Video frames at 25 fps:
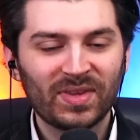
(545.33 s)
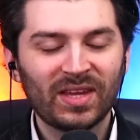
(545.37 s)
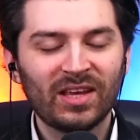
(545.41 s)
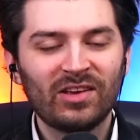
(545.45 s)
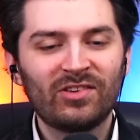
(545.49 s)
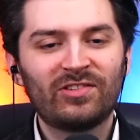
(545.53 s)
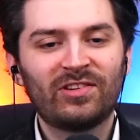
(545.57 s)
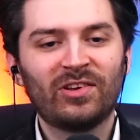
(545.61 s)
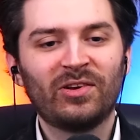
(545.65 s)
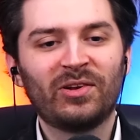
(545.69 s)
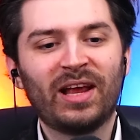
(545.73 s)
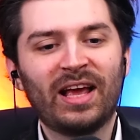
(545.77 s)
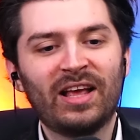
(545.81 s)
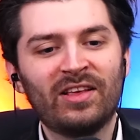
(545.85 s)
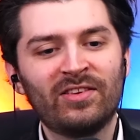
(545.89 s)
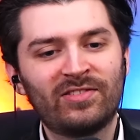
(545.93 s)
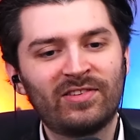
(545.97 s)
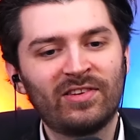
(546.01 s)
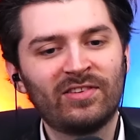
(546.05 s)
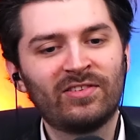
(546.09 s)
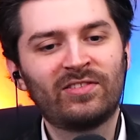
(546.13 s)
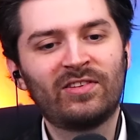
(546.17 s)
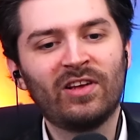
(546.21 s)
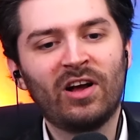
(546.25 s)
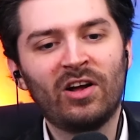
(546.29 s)
So the
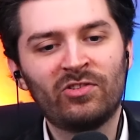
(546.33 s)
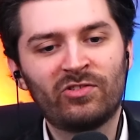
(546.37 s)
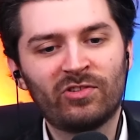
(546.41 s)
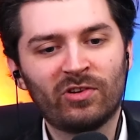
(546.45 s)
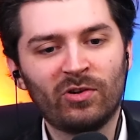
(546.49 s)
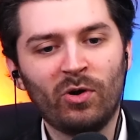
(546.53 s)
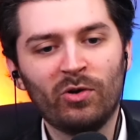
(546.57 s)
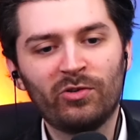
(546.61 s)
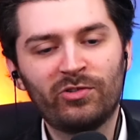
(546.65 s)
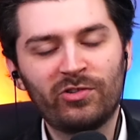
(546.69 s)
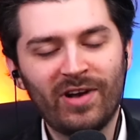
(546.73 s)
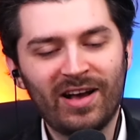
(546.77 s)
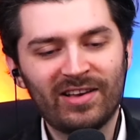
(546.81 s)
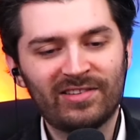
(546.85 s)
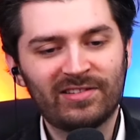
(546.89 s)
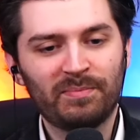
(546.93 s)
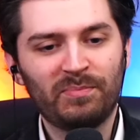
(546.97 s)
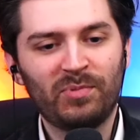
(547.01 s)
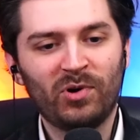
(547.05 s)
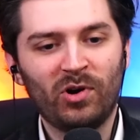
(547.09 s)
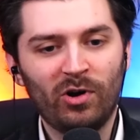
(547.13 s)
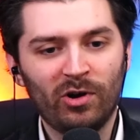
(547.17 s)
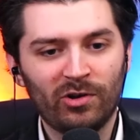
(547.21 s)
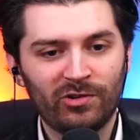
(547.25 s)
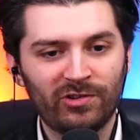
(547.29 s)
instance dungeon also has a
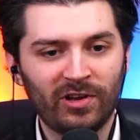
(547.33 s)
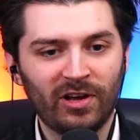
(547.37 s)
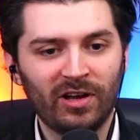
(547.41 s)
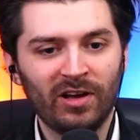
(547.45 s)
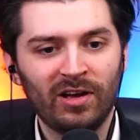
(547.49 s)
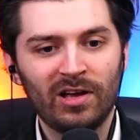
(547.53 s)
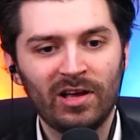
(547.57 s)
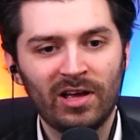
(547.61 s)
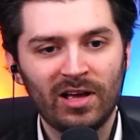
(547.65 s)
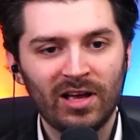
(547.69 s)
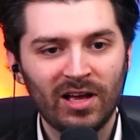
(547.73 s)
boss, huh?